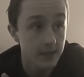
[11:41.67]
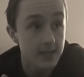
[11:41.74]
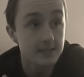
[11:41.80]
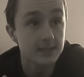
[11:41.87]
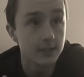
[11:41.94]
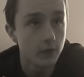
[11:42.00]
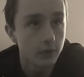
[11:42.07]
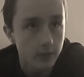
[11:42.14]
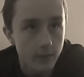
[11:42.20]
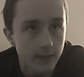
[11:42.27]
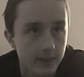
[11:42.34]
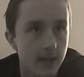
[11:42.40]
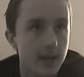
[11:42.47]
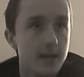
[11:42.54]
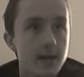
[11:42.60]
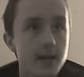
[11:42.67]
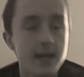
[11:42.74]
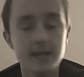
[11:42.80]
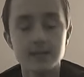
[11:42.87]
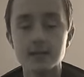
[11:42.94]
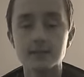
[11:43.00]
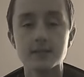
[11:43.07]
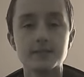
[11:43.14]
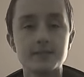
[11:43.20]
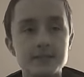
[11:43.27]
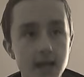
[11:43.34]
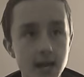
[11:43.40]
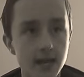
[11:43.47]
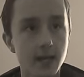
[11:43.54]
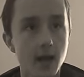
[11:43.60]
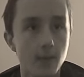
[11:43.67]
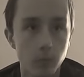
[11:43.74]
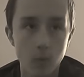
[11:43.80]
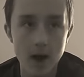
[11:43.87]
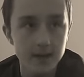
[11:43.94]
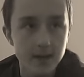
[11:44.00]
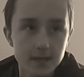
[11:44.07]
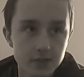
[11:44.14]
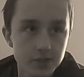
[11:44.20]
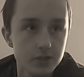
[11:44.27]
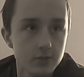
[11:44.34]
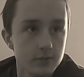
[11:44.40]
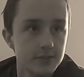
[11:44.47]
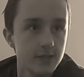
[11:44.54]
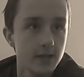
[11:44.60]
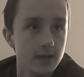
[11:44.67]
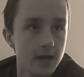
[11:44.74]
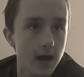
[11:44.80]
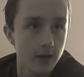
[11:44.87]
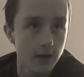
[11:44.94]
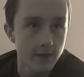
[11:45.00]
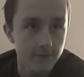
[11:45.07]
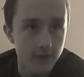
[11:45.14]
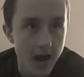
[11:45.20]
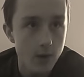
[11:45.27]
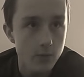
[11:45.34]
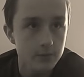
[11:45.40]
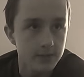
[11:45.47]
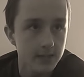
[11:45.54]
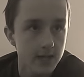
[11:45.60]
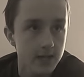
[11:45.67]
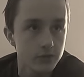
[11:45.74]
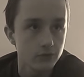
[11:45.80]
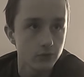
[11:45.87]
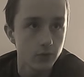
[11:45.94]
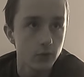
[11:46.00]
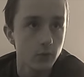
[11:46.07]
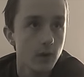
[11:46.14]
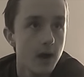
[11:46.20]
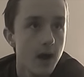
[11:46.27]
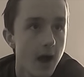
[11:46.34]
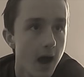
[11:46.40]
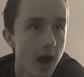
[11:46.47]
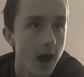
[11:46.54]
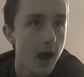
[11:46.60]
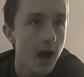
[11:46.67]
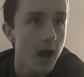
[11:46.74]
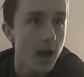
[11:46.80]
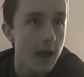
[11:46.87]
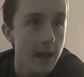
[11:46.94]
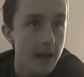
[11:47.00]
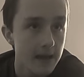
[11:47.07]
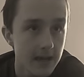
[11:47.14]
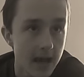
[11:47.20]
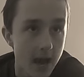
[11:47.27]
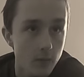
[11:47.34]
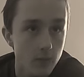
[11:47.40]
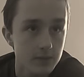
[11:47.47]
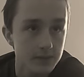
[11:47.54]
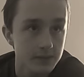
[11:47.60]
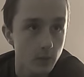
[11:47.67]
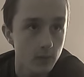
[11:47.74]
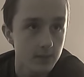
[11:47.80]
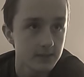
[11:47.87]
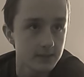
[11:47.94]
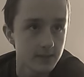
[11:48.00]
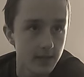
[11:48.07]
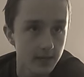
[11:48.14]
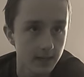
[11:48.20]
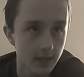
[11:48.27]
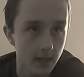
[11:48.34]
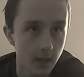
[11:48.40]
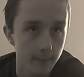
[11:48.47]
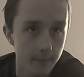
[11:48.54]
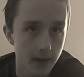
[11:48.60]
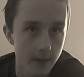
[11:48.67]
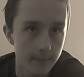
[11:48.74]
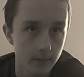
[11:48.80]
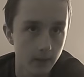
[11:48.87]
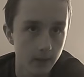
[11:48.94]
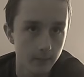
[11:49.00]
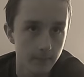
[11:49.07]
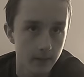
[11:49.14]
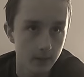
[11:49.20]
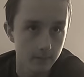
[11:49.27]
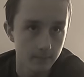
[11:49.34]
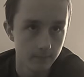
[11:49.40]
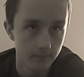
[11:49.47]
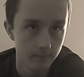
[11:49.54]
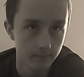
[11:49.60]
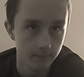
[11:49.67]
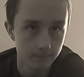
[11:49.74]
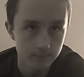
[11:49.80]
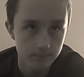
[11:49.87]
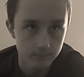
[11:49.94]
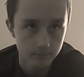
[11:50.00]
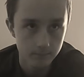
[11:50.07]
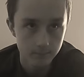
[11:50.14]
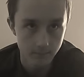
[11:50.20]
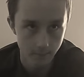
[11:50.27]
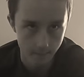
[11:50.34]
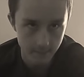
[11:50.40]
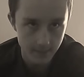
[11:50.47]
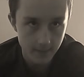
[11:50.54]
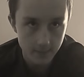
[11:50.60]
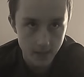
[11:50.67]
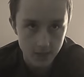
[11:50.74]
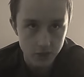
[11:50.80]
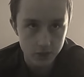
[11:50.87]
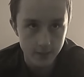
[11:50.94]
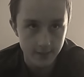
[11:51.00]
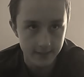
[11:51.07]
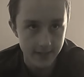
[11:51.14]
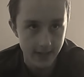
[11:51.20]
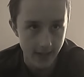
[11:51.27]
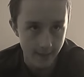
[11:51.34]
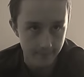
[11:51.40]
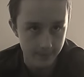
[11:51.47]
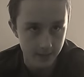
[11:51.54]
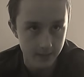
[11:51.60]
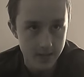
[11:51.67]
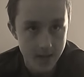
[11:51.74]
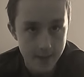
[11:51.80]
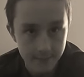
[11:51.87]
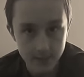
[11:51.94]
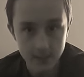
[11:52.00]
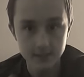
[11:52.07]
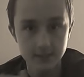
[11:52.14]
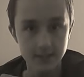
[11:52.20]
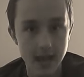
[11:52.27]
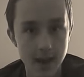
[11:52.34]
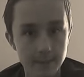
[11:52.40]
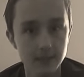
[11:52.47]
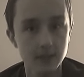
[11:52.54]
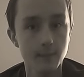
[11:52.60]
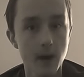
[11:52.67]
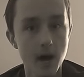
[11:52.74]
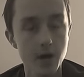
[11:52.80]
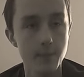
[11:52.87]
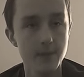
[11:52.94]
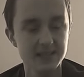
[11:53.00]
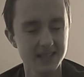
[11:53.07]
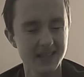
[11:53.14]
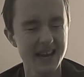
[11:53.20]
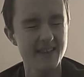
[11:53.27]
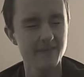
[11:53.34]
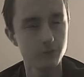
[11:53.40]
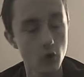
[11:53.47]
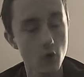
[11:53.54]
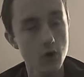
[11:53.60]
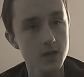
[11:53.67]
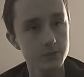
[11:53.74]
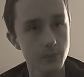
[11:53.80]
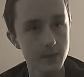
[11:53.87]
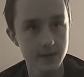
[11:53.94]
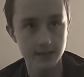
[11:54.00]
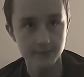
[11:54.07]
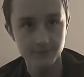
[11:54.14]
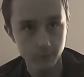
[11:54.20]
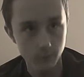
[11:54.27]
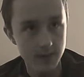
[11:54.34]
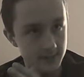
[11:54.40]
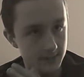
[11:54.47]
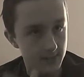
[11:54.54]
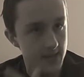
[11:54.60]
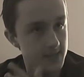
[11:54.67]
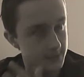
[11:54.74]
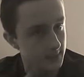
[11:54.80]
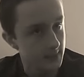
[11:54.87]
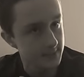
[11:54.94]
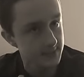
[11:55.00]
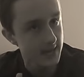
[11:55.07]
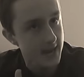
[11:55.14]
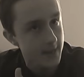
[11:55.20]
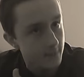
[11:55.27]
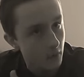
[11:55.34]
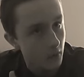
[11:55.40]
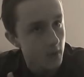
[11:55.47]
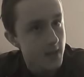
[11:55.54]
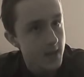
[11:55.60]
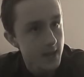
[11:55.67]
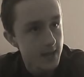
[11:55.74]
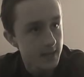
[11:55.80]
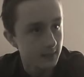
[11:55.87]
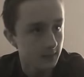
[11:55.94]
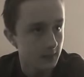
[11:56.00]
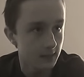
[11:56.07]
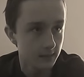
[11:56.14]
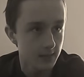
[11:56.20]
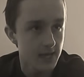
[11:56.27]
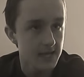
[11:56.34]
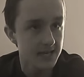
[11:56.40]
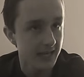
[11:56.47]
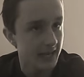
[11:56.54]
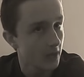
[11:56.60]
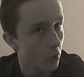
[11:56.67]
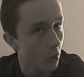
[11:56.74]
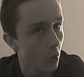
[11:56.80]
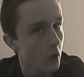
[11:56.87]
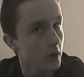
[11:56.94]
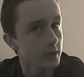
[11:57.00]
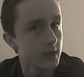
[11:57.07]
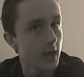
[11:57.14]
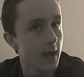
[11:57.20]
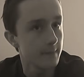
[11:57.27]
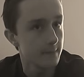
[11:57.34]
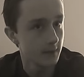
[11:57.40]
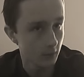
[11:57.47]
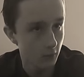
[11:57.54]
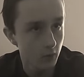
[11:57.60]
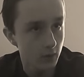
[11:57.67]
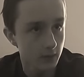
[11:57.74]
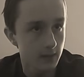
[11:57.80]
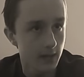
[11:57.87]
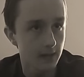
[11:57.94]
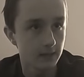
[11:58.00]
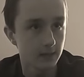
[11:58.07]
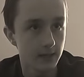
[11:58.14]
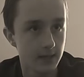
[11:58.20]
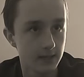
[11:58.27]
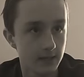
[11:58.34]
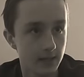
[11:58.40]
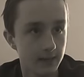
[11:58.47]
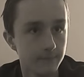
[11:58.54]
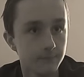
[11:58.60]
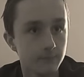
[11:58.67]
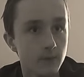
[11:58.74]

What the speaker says: He's the only one that he does it standing up. Why not just do it sitting down? If I was Andrew and I was the one standing up, and I'd be like, maybe I shouldn't cap it, because capping the bottle makes a lot of noise when it lands on the table, landing it or not landing.